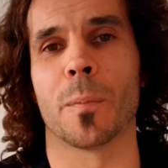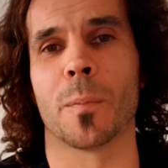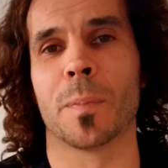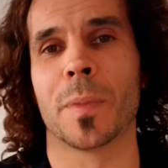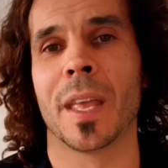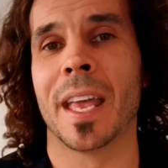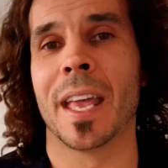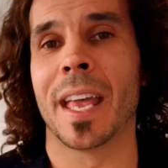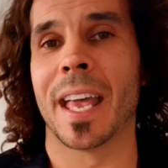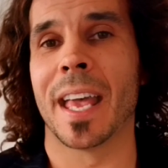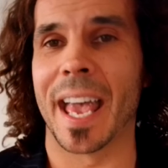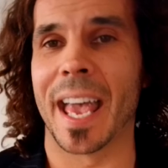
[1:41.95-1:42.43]

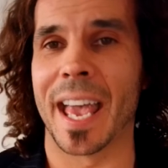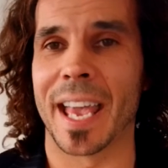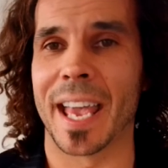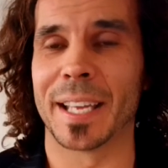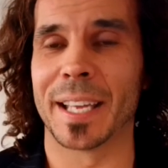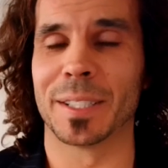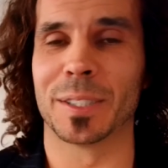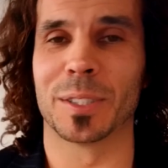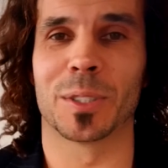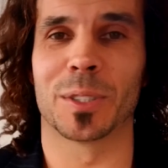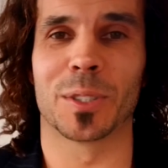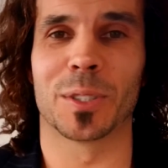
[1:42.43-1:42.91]
And
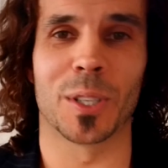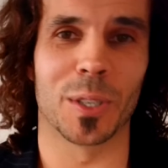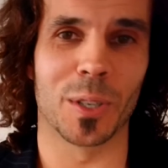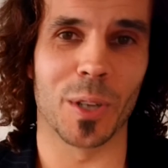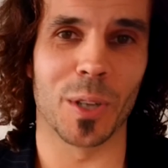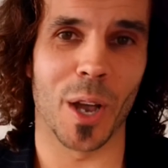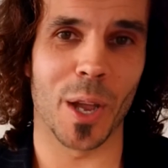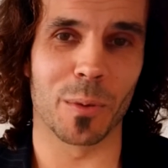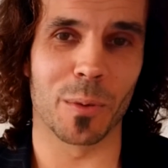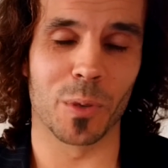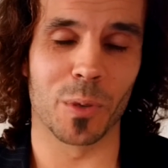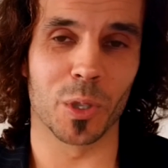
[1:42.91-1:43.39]
tonight
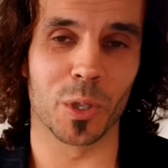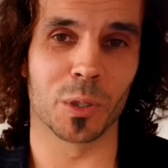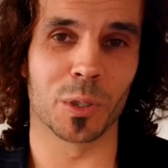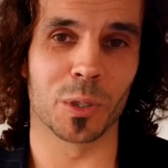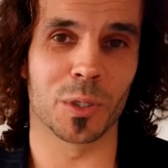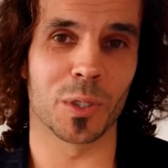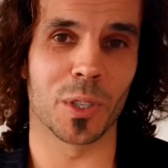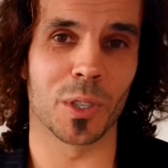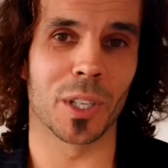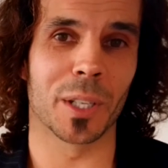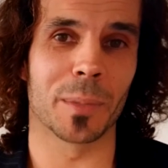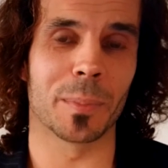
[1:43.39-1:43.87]
we'll certainly
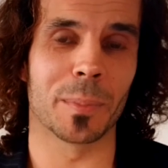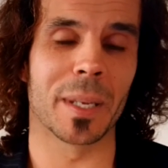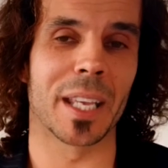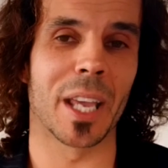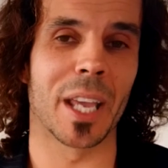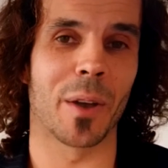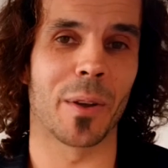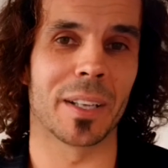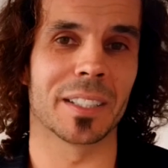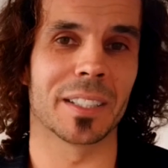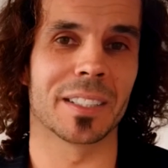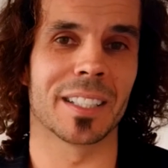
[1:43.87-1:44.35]
be going
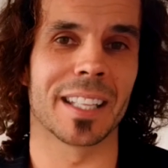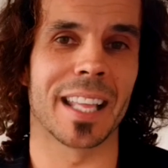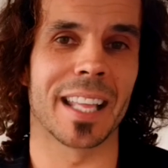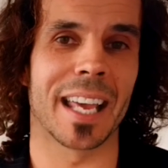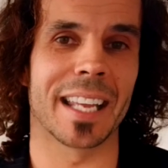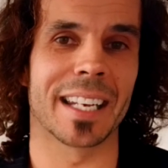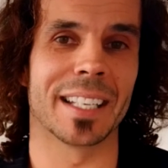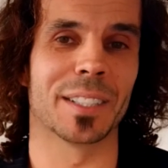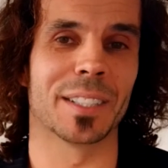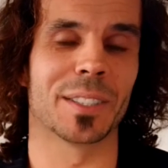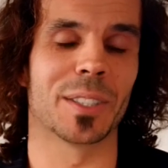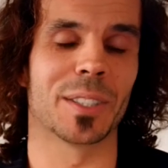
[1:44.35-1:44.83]
to that
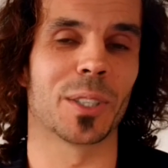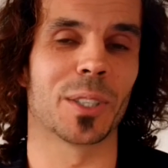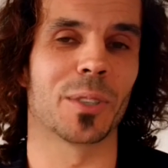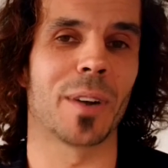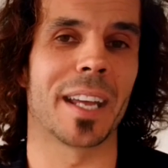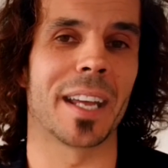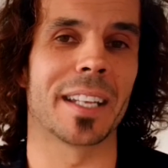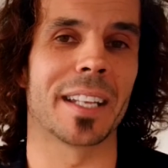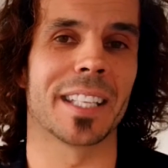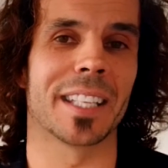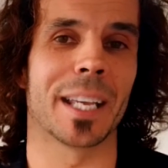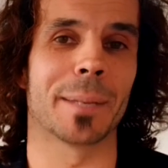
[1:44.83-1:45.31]
into great
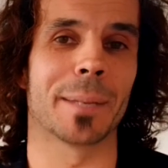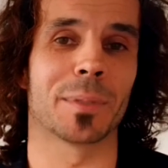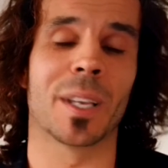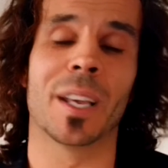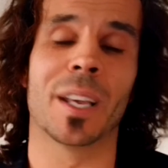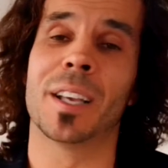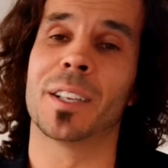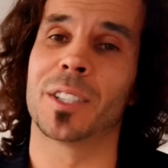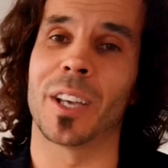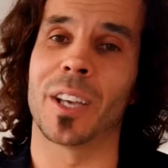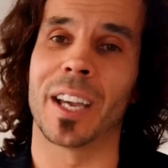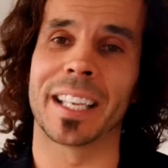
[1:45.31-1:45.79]
depth. So
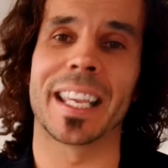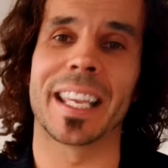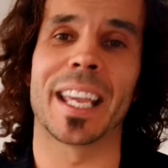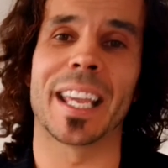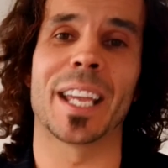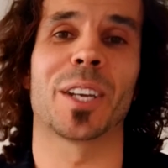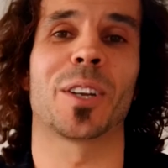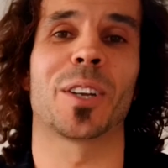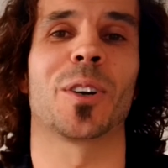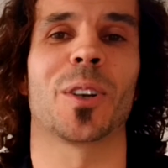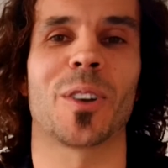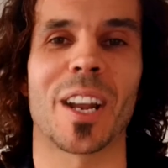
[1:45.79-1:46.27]
again,
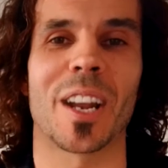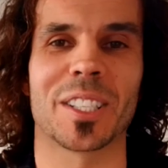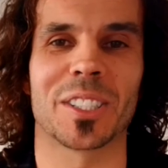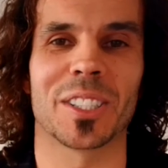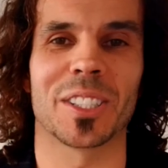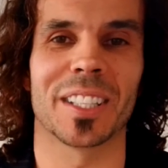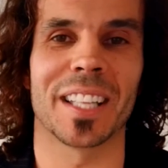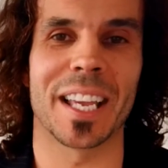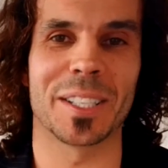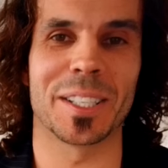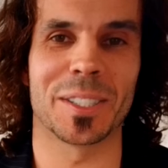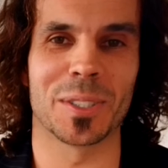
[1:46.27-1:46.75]

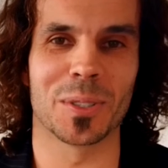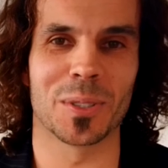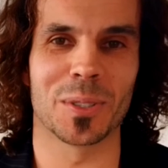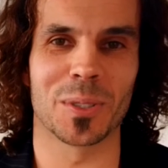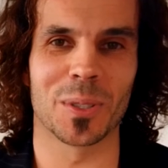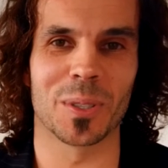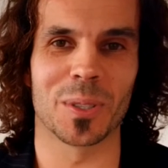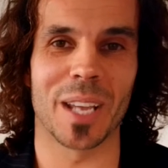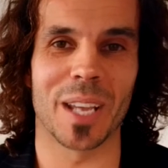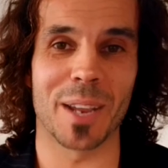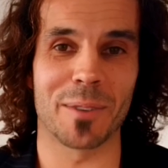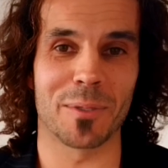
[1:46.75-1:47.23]
congratulations to
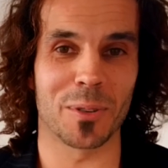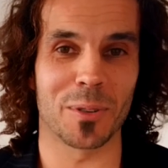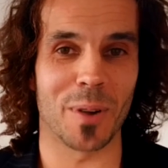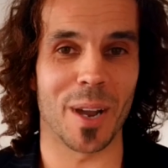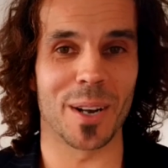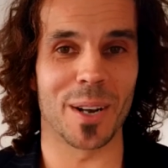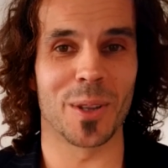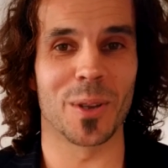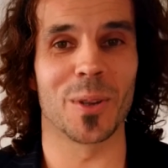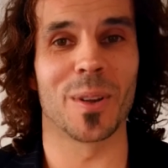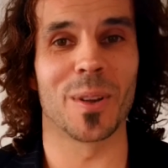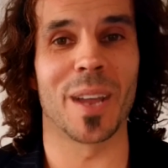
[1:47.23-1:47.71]
everyone who
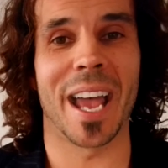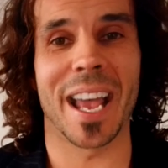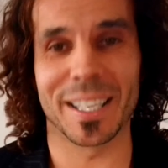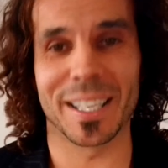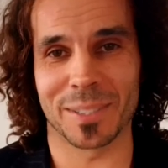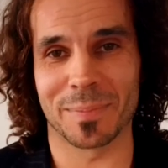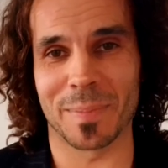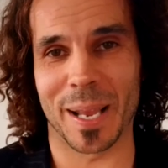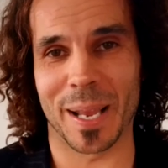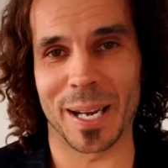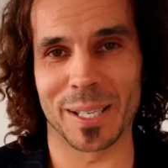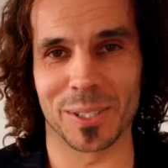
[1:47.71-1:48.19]
has
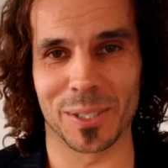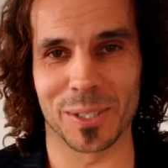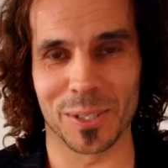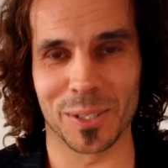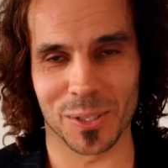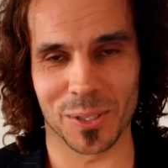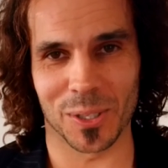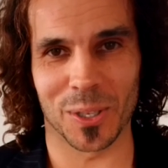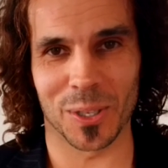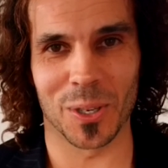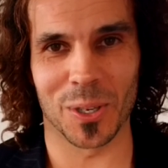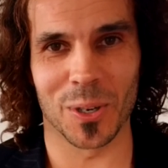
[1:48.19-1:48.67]
managed to
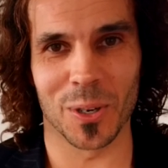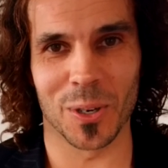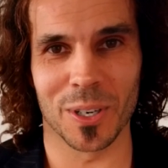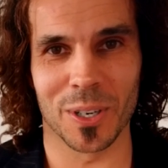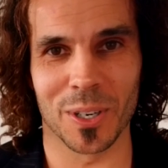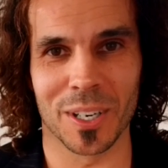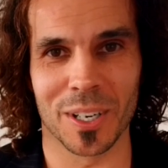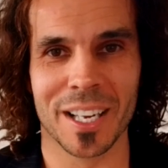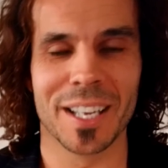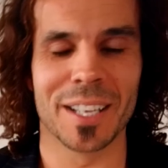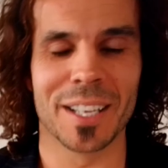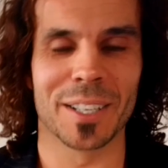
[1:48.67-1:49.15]
secure
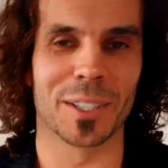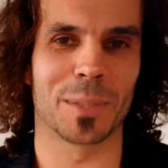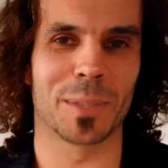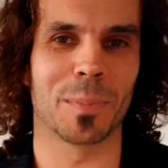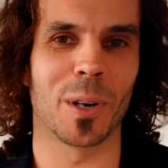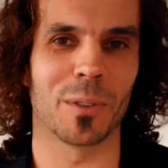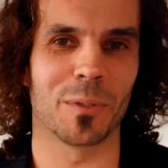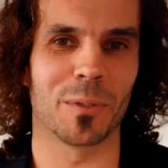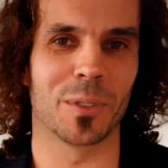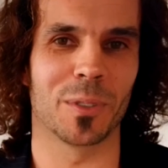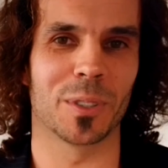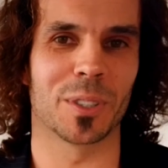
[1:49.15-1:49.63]
your spot for
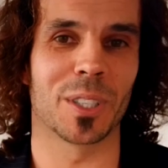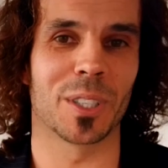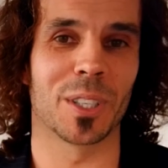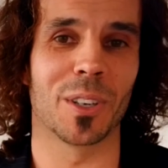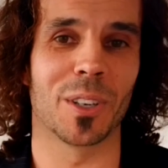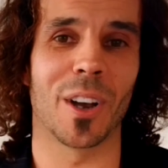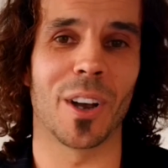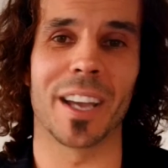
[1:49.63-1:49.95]
tonight.